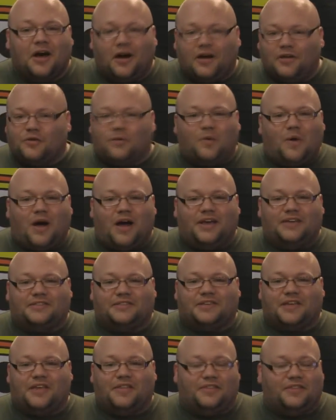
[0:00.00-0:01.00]

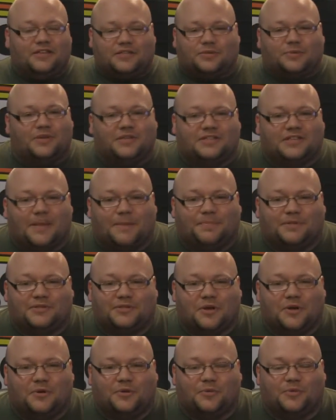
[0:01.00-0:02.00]
Otherwise, this week's
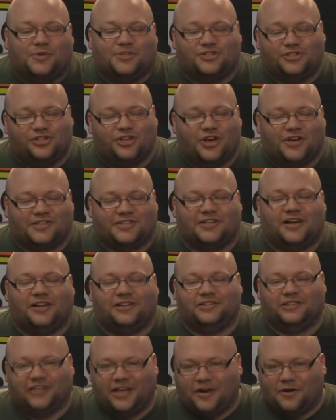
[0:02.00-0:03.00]
episode was just
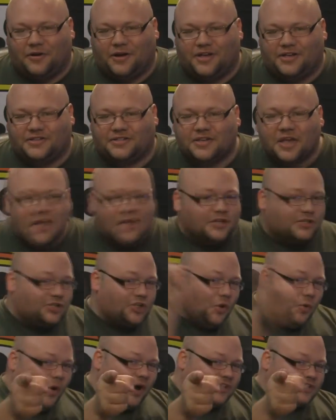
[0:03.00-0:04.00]
hilarious.
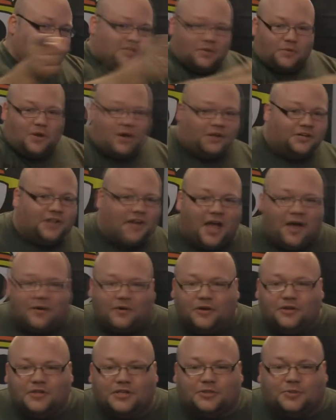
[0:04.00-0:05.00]
So what's the
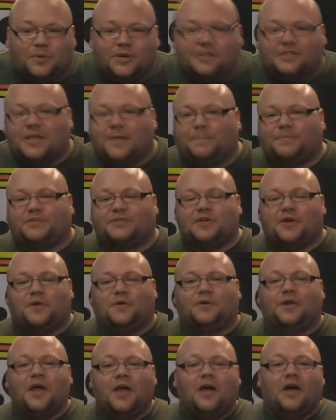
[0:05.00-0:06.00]
rundown on this week's
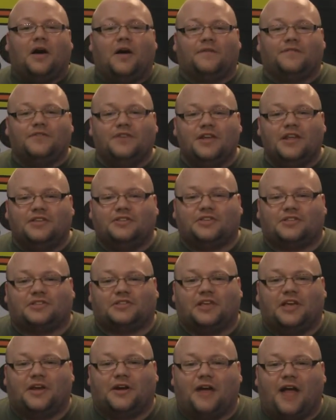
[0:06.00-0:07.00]
episode of Ninja
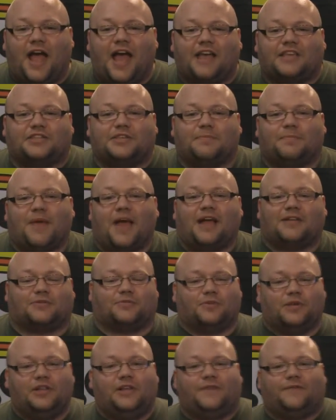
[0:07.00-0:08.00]
Slayer? Action-packed,
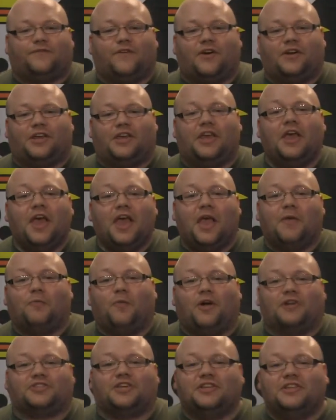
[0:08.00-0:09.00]
really funny,
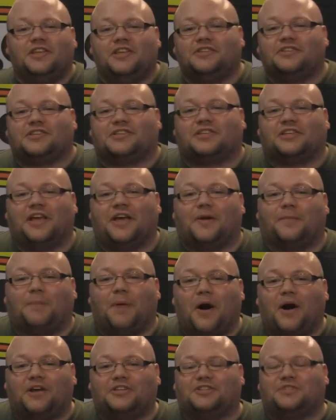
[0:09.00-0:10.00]
and watching Ninja Slayer
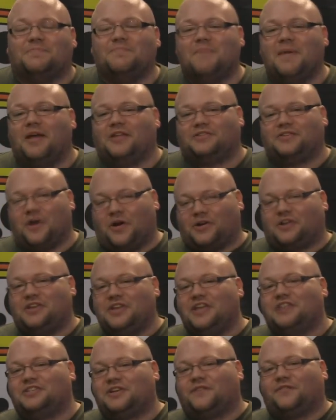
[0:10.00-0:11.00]
punch Dark
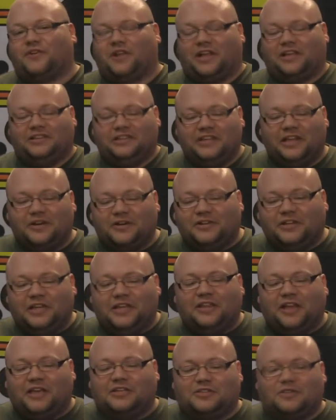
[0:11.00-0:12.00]
Ninja for like
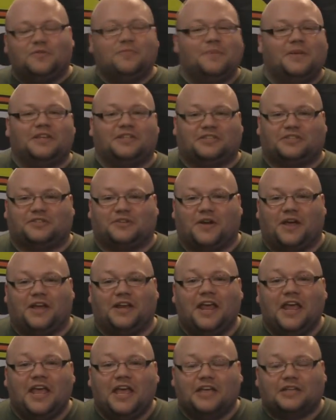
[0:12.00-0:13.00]
literally like 2 minutes
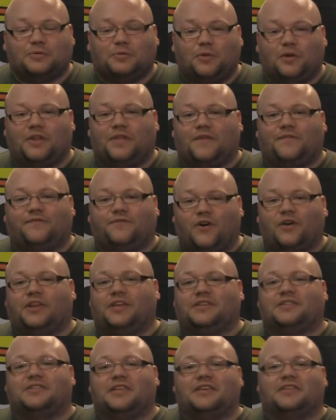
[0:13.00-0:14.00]
straight. It's one of the
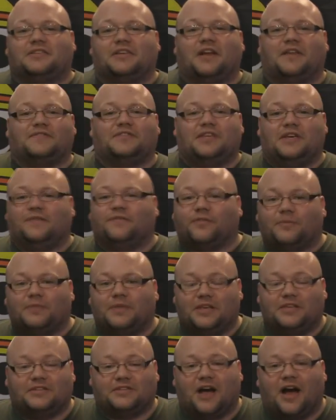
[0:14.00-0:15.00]
funniest things that I've seen from
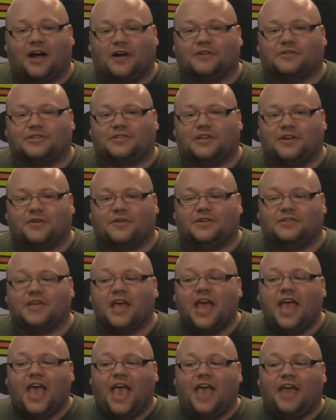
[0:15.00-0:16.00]
the entire series.
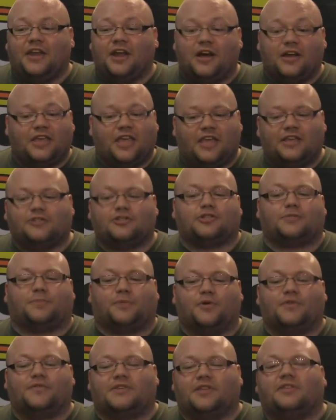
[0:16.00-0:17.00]
And again, just
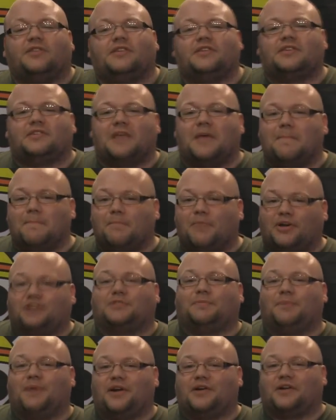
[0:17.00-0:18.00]
proves that this is a
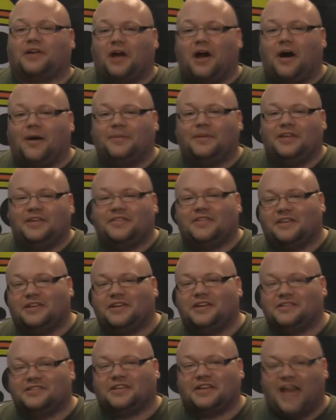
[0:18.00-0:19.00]
much better comedy than
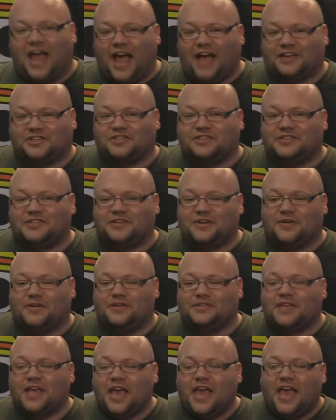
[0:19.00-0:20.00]
it is an action
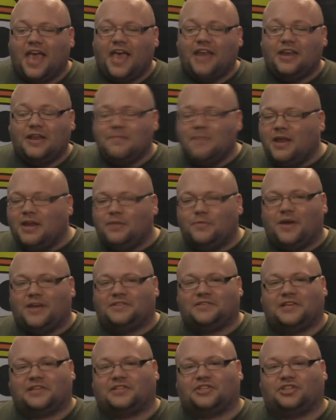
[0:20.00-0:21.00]
series. And in many
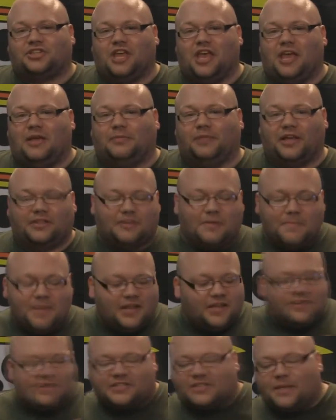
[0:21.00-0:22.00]
ways, that's a shame. Like, the
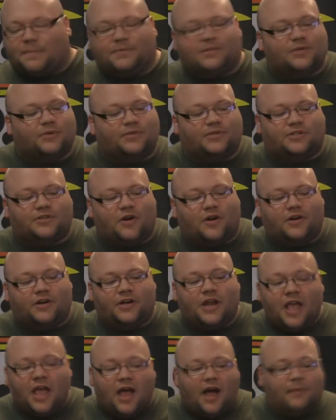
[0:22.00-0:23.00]
minute this episode
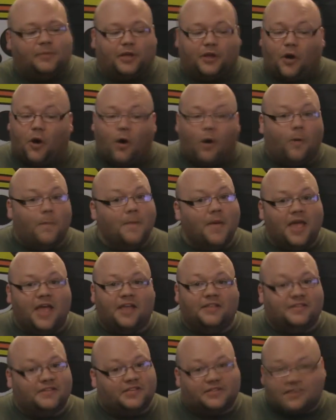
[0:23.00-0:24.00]
started, I'm like, oh
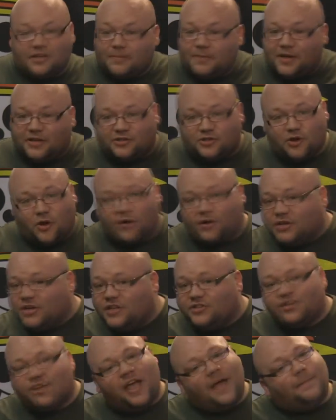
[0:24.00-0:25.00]
man, this is gonna be a Dark
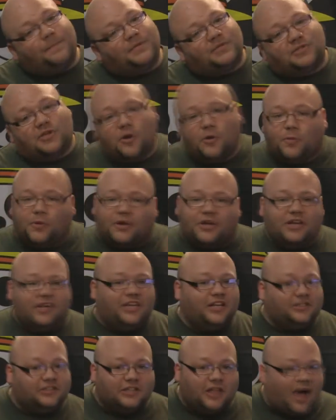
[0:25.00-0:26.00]
Ninja episode. We're gonna
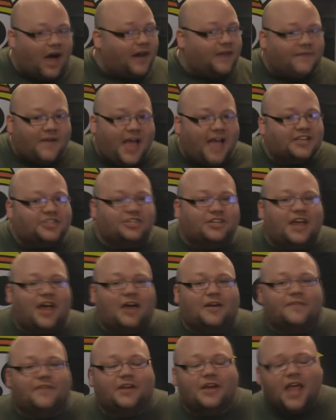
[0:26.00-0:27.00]
get a lot of action
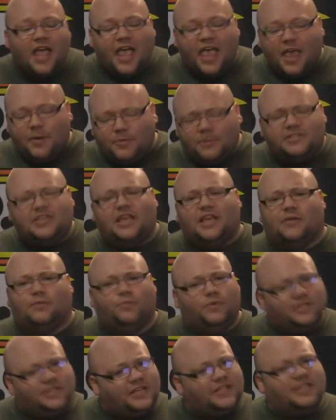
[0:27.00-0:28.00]
out of it. And we
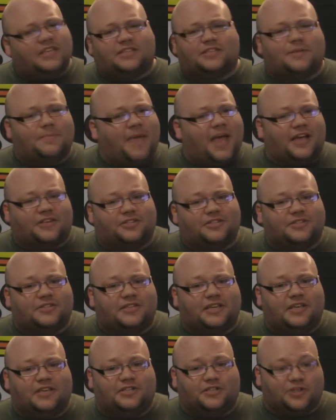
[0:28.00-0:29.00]
did. We did get some action
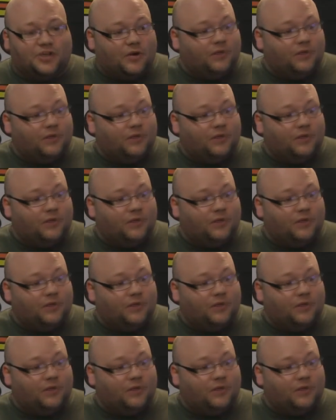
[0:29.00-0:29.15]
scenes.